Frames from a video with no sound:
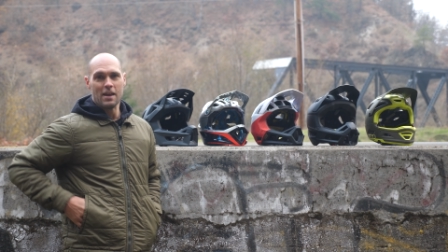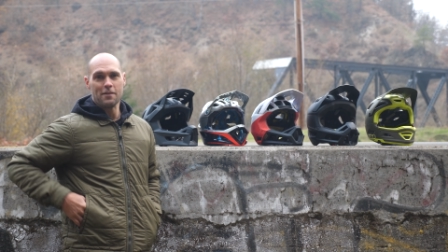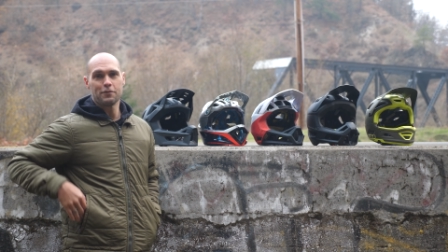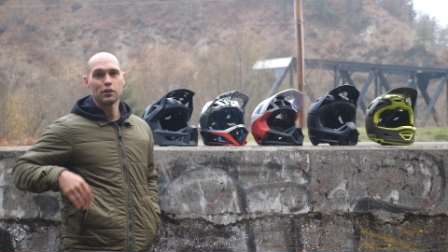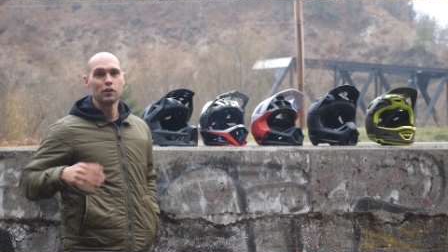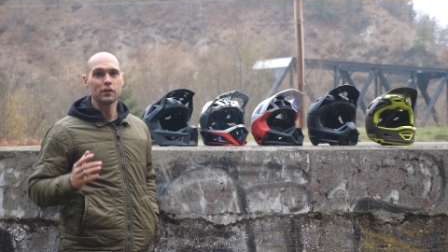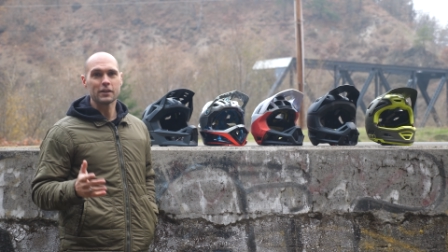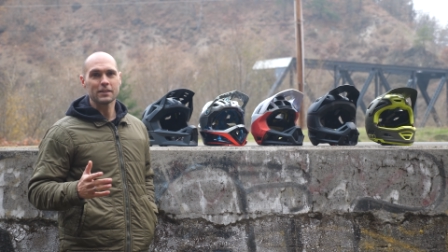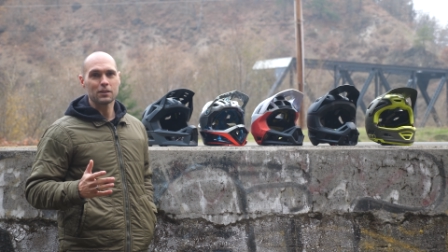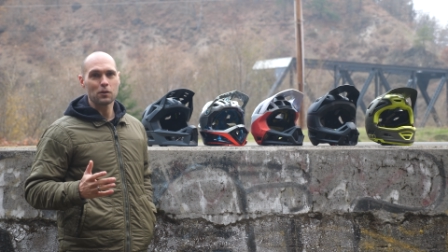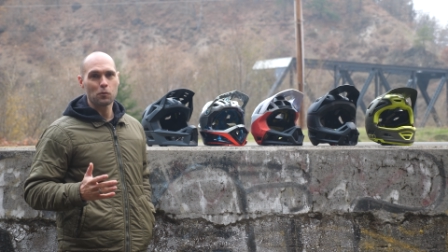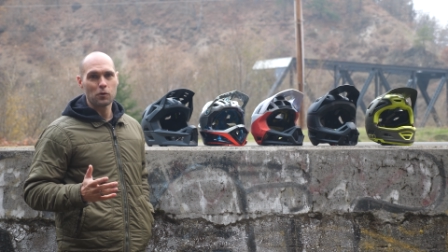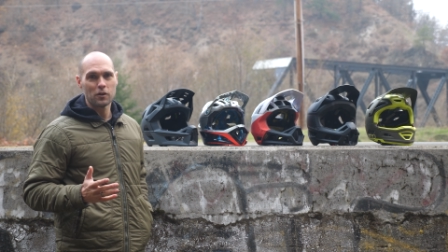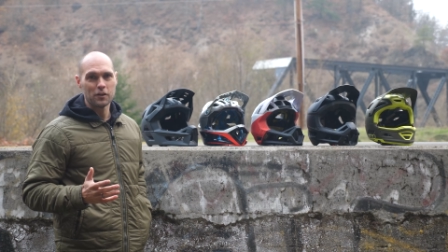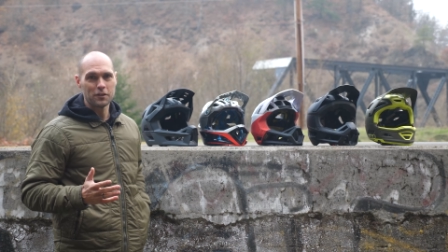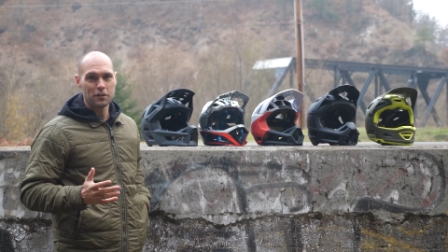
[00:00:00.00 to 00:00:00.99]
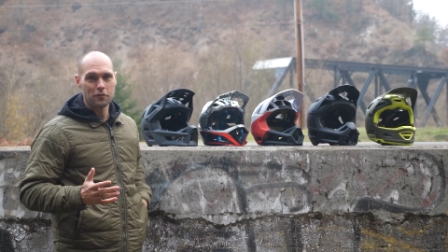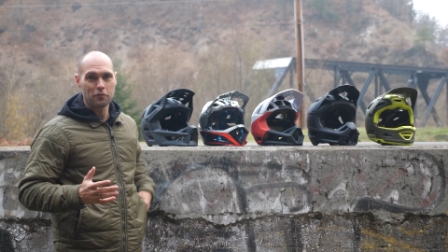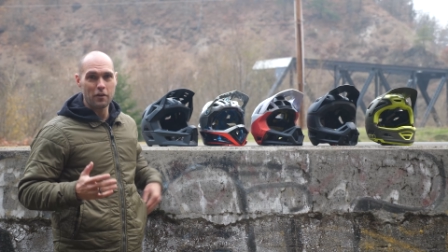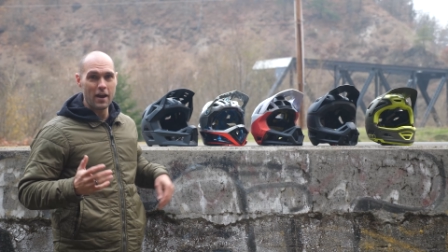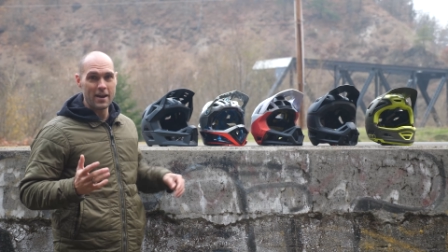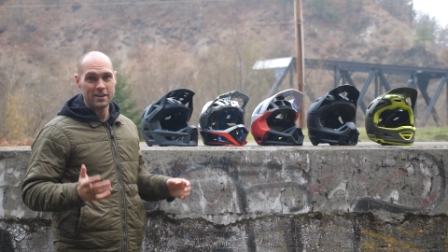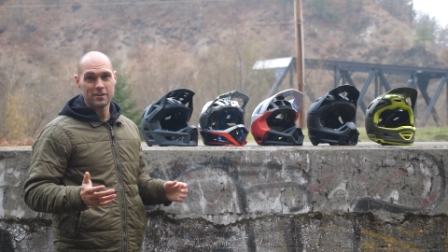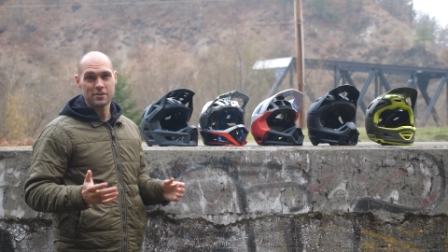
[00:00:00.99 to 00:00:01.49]
If you look at the world of
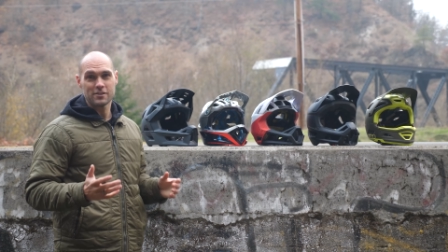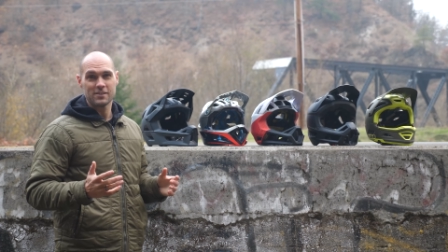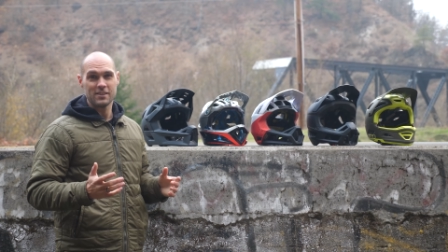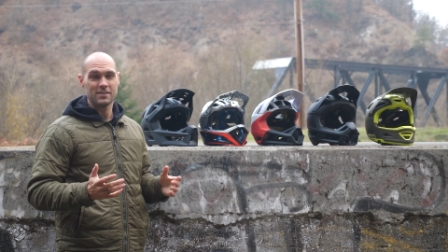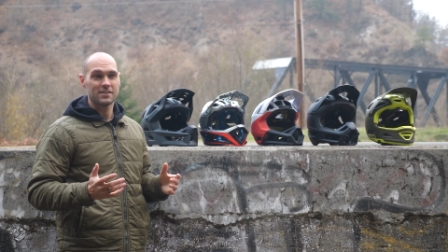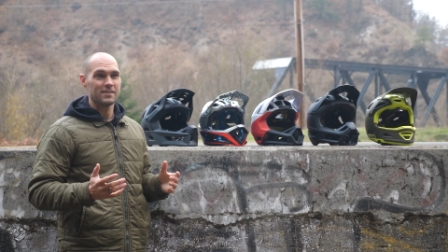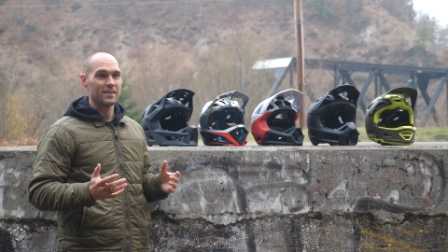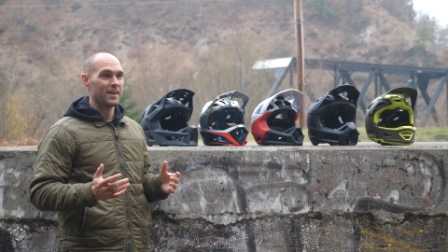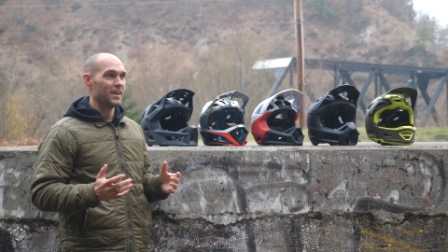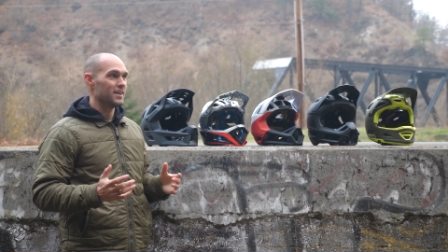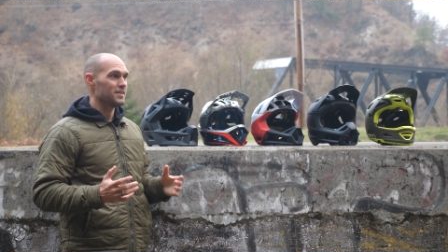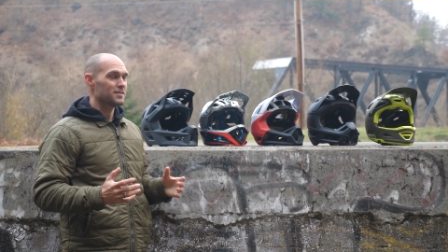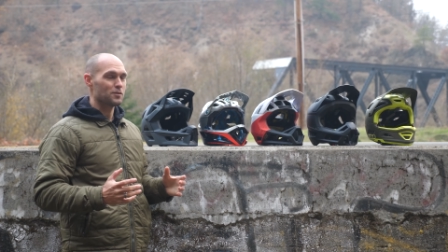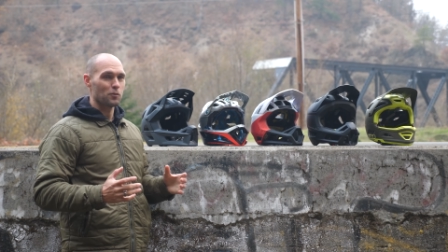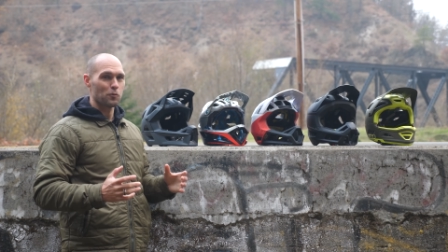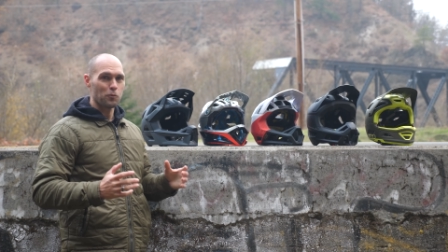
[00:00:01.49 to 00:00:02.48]
riders these days,